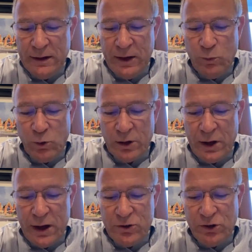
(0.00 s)
They were
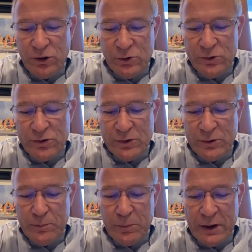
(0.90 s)
not
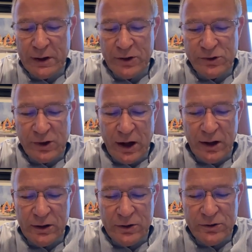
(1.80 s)
Jews, but as
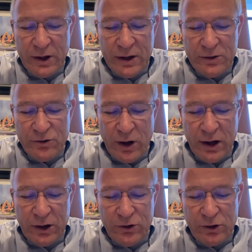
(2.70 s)
scholars and
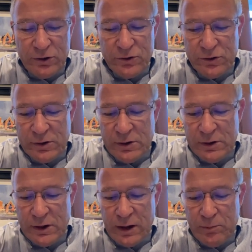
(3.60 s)
astrologers,
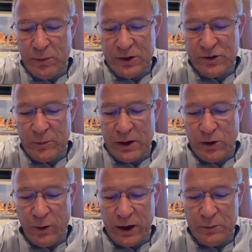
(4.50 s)
they must have been
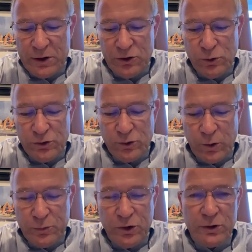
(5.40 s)
acquainted with the Jewish
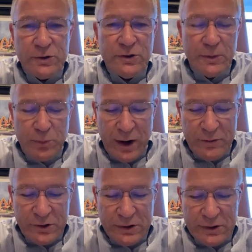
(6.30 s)
scriptures and
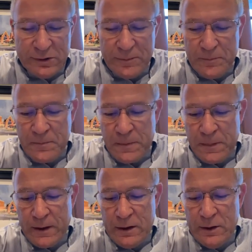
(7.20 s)
prophecies.
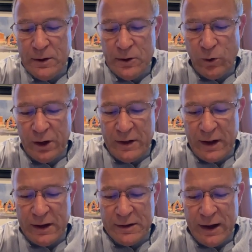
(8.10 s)
Where did
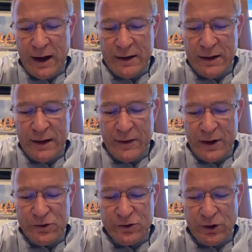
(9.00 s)
they get the idea
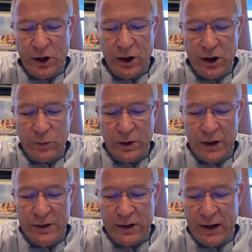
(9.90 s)
that a star would
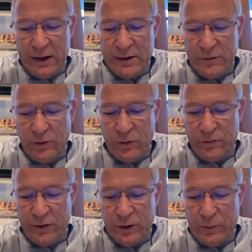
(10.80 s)
indicate the
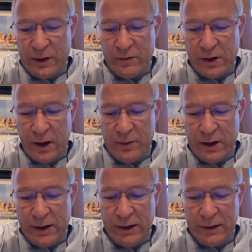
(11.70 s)
fulfillment of a
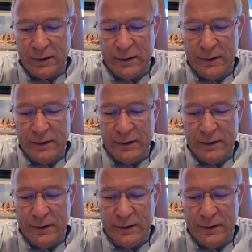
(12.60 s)
coming king?